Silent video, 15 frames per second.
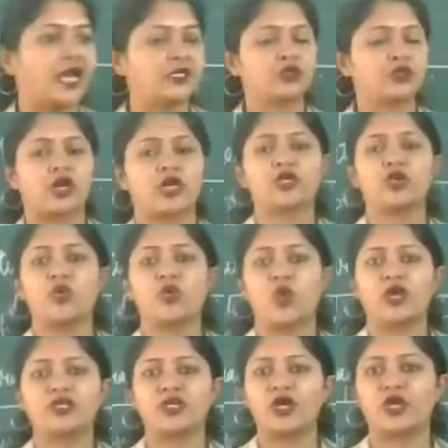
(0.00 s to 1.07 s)
I do not know
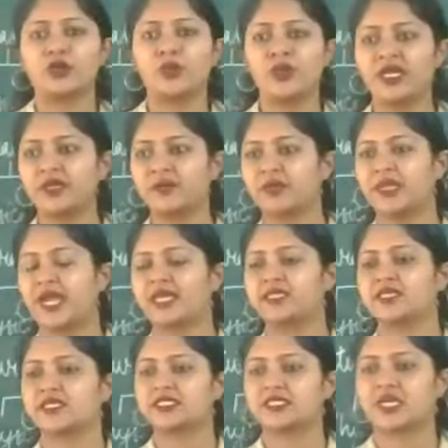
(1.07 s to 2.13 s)
what you are doing
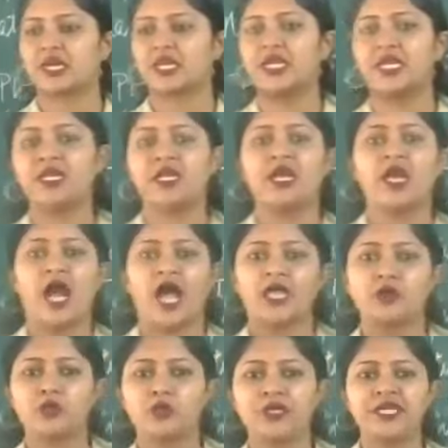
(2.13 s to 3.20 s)
behind the screen. Are
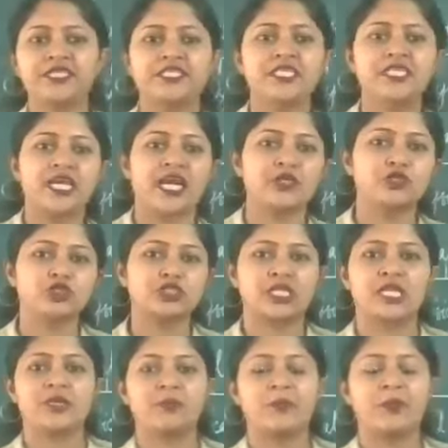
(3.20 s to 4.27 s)
you eating? Are you
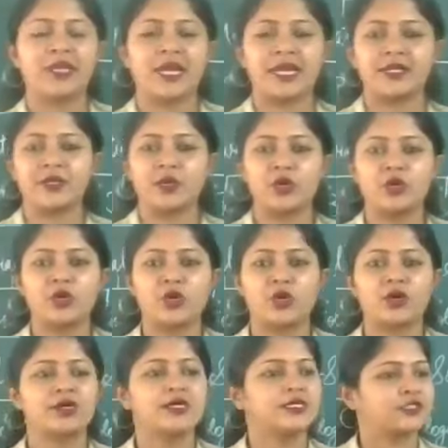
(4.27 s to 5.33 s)
sleeping? I don't
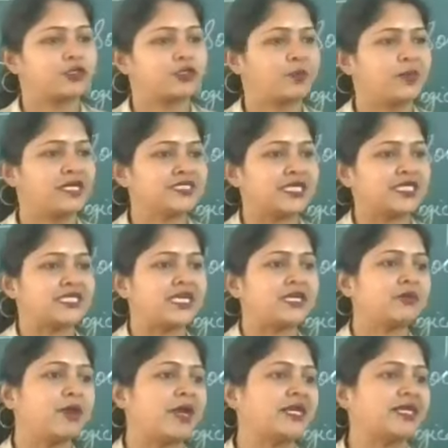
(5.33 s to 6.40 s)
know. So please
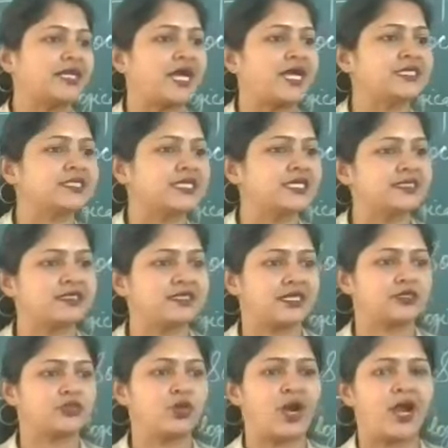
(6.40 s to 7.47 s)
attend my class, and
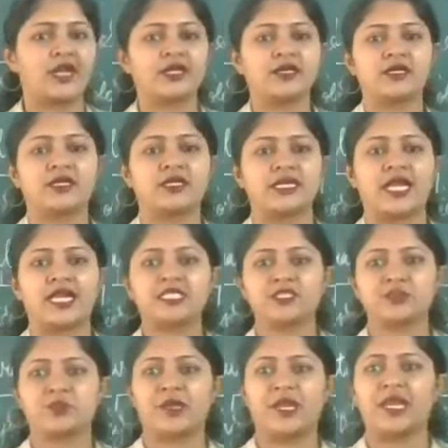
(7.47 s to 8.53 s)
if you had a
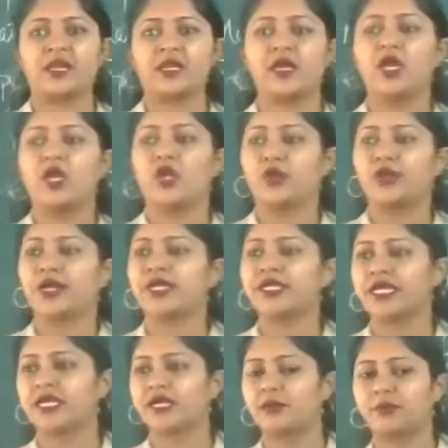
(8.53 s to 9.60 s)
nice break, you can
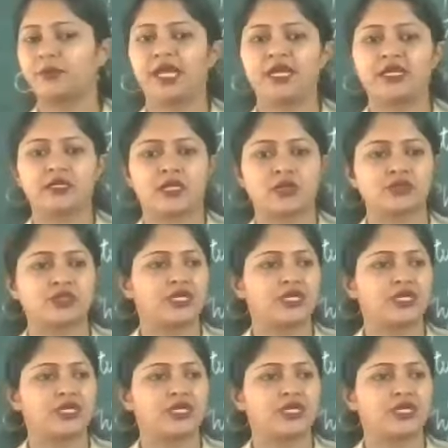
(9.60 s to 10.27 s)
take a break now.